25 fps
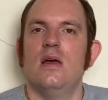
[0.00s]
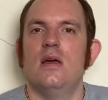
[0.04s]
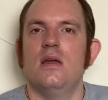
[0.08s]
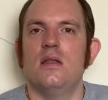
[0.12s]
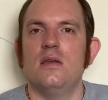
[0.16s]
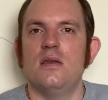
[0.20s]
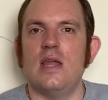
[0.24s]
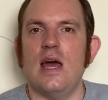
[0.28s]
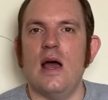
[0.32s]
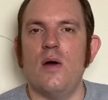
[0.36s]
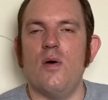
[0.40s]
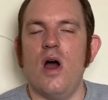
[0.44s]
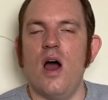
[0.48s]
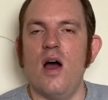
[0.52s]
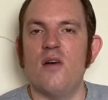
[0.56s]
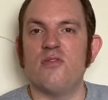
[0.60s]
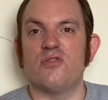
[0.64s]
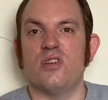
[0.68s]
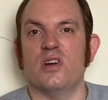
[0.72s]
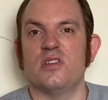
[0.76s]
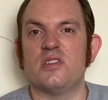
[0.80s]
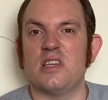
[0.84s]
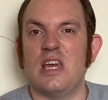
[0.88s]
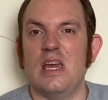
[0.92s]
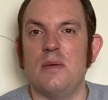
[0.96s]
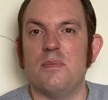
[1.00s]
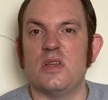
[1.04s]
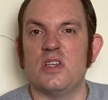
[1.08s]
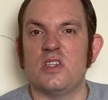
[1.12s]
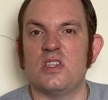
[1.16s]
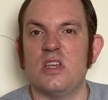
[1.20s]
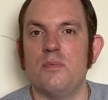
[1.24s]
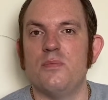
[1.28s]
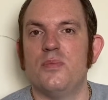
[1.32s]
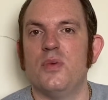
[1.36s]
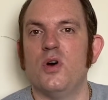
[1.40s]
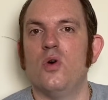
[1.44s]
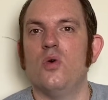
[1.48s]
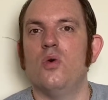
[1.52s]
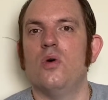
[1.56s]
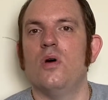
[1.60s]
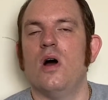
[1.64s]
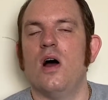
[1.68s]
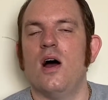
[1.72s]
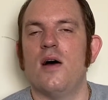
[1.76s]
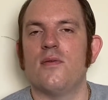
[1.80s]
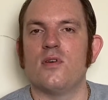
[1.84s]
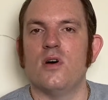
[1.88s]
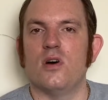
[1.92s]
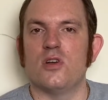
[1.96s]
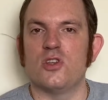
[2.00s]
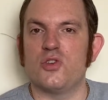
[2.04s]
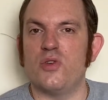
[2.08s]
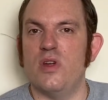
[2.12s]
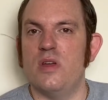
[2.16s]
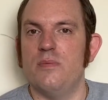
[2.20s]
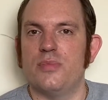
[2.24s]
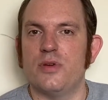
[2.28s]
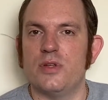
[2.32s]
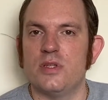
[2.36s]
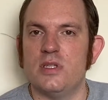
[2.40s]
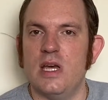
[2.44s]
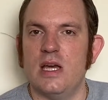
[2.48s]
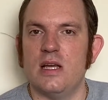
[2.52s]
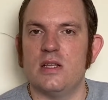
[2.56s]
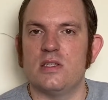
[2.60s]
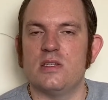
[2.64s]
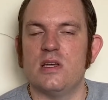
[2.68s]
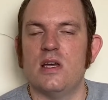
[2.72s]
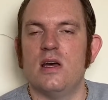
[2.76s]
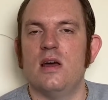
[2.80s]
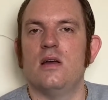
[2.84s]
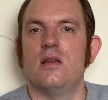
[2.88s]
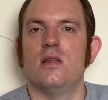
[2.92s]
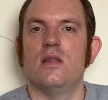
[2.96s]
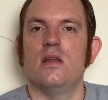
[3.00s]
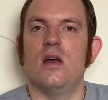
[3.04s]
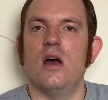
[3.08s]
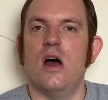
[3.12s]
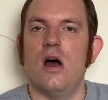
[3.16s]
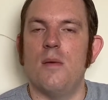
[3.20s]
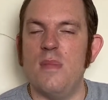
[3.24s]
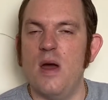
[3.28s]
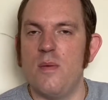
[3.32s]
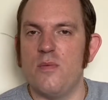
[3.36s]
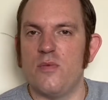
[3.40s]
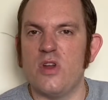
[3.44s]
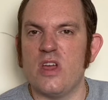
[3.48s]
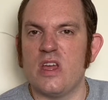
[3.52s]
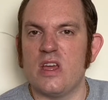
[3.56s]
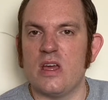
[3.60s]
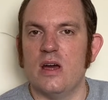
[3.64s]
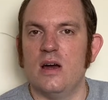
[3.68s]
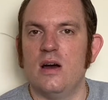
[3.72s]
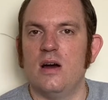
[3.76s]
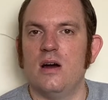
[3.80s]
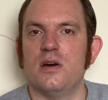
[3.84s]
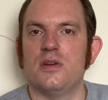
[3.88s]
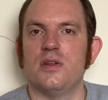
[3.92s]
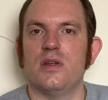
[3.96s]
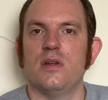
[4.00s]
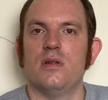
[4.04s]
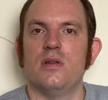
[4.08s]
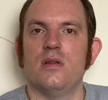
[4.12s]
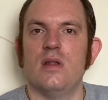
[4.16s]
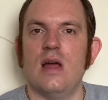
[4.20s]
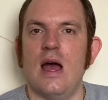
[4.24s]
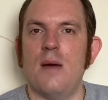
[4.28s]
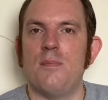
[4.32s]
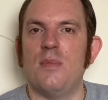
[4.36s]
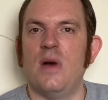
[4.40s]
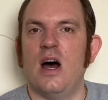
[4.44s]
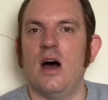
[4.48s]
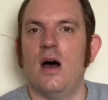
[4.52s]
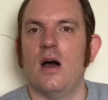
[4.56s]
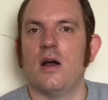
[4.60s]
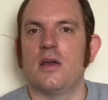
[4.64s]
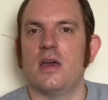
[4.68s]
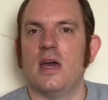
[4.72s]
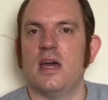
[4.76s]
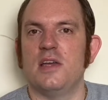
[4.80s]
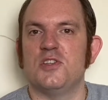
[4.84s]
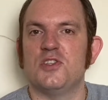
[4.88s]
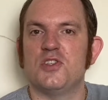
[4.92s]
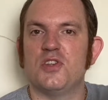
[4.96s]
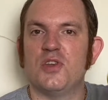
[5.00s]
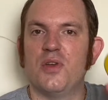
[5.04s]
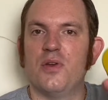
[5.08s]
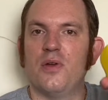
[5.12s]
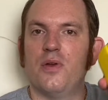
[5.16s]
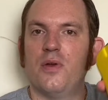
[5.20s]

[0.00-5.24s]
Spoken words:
Now, I've tried to keep it simple. I've got a screen protector, a memory card, and my hard case.